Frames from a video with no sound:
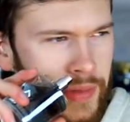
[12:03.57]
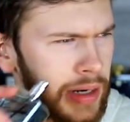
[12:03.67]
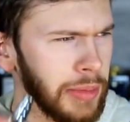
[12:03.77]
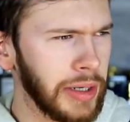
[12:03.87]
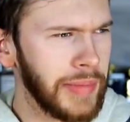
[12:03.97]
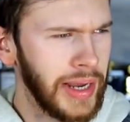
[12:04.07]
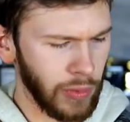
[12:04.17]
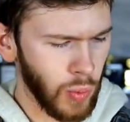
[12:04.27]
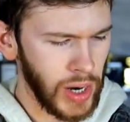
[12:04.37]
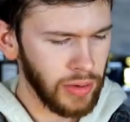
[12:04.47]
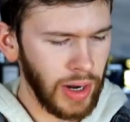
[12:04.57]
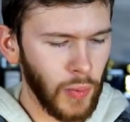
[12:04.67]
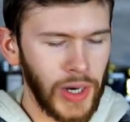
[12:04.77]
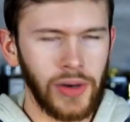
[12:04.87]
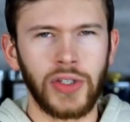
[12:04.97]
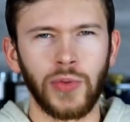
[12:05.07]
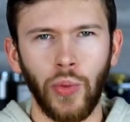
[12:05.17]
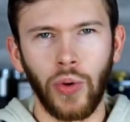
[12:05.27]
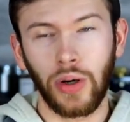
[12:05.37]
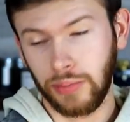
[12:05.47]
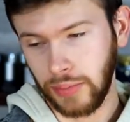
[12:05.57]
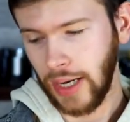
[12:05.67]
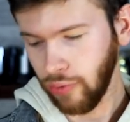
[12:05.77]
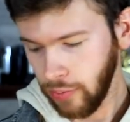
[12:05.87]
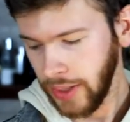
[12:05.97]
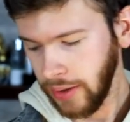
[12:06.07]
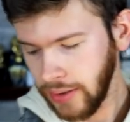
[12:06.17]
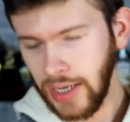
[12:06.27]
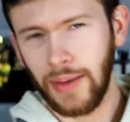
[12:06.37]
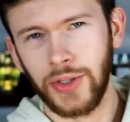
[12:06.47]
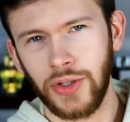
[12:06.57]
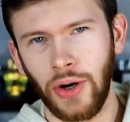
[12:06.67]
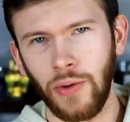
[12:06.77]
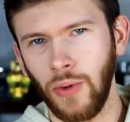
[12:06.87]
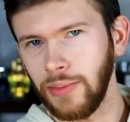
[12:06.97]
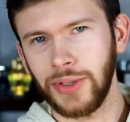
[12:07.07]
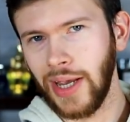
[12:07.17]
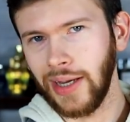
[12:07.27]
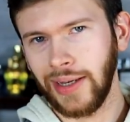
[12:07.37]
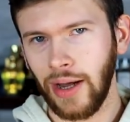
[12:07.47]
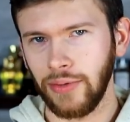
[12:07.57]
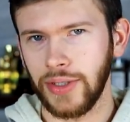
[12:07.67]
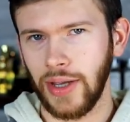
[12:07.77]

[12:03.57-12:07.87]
And I'm like, man, why don't I wear this more? Now would be a good time to start while I'm just hanging out